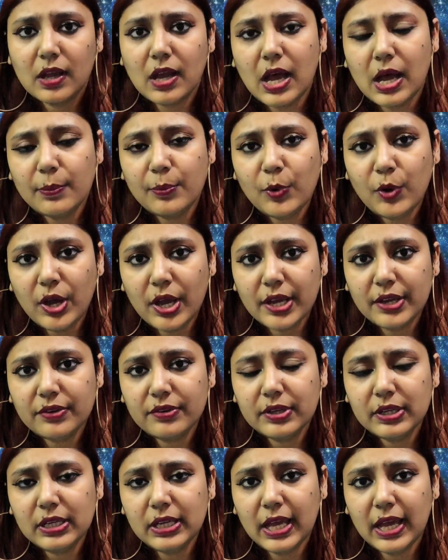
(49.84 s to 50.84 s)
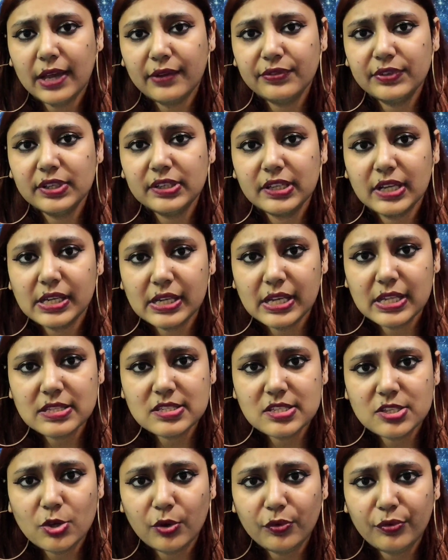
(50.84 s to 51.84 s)
Carbohydrate have the
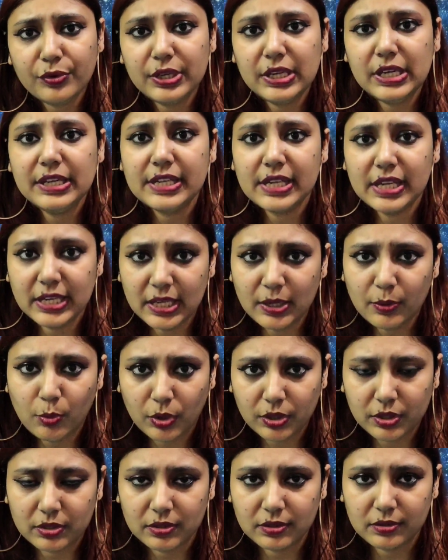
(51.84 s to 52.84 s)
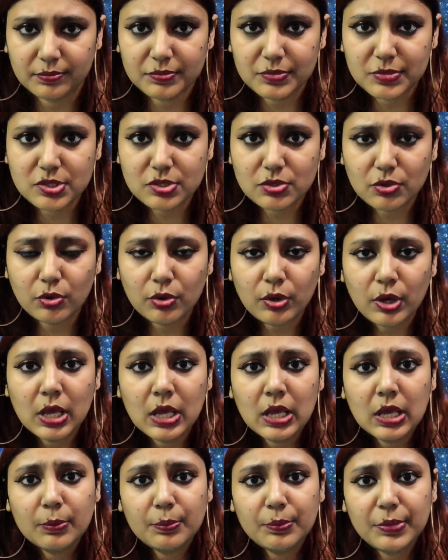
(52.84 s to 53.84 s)
tendency of retaining water. So
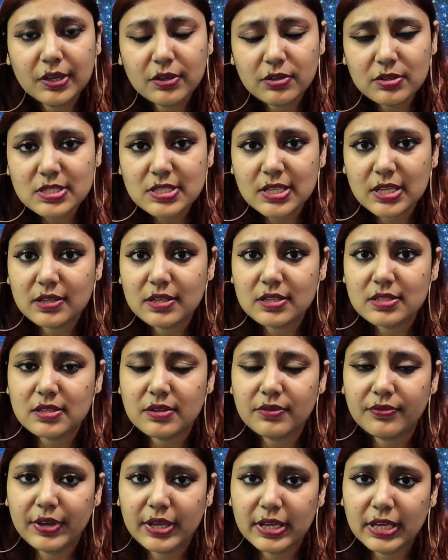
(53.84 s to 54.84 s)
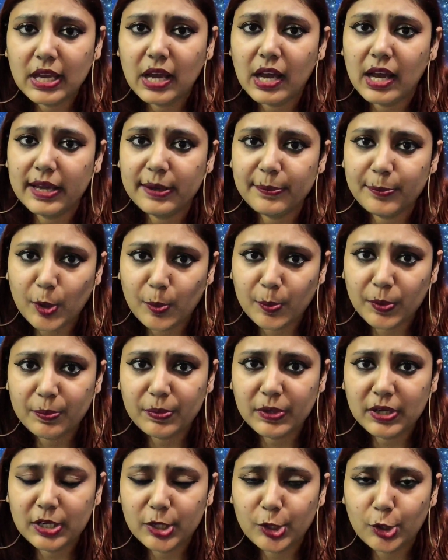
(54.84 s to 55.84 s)
because there is a very high
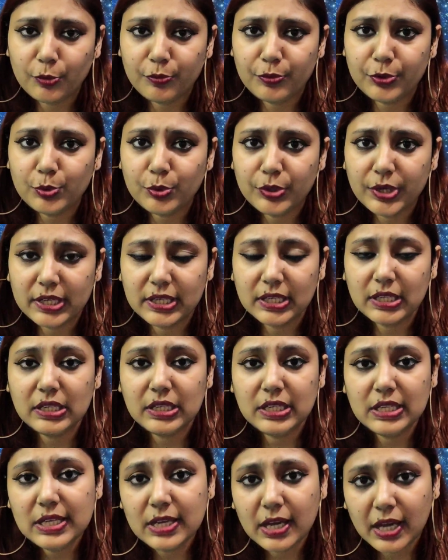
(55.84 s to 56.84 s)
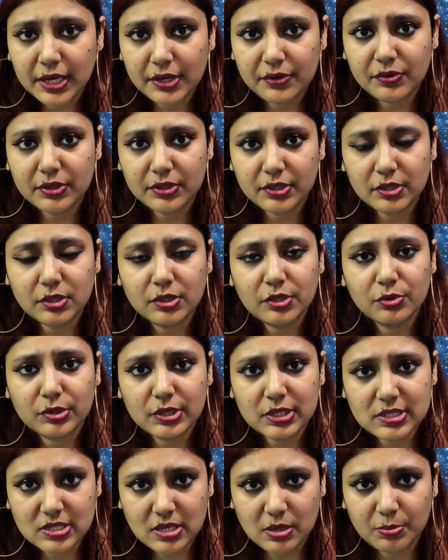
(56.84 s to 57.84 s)
probability of you getting dehydrated
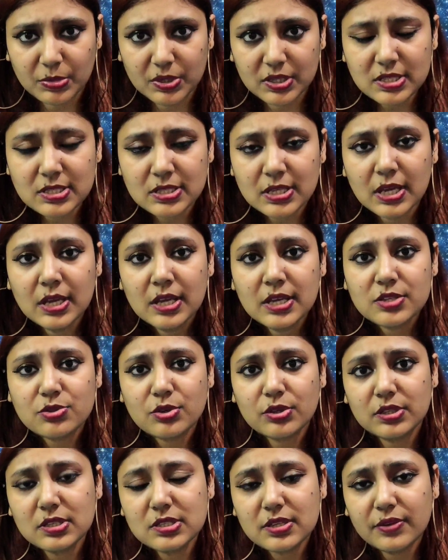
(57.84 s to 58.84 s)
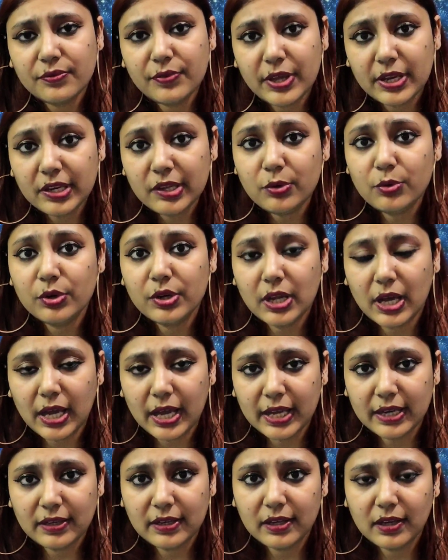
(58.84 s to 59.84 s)
during summers, so it is a very good
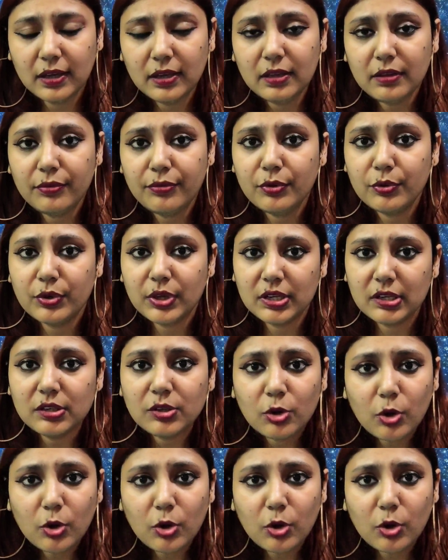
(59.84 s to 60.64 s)
idea if you can